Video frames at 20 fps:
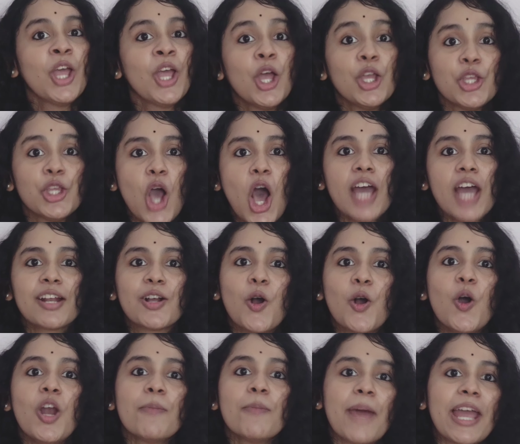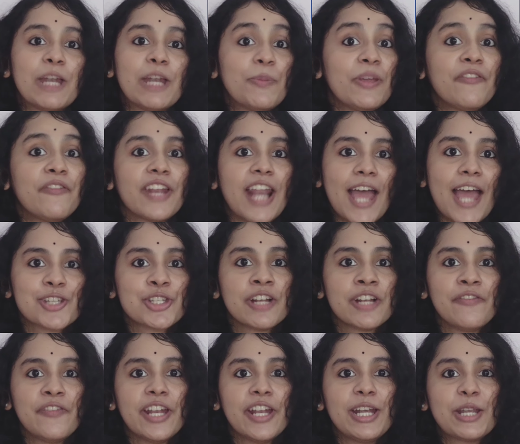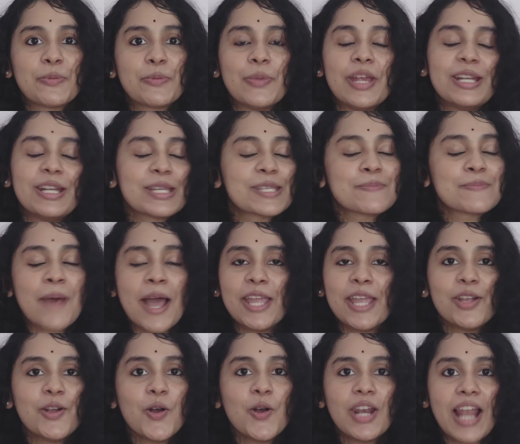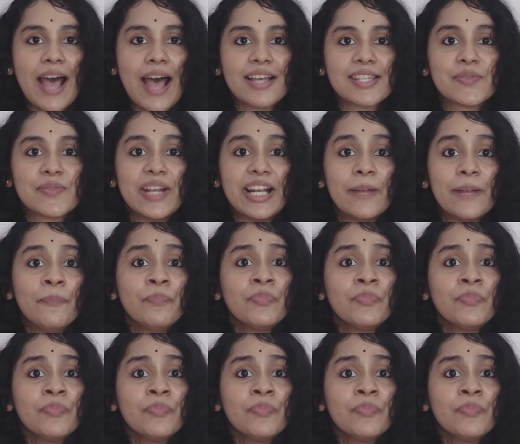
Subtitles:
Your goal might be financial freedom. It is my goal as well.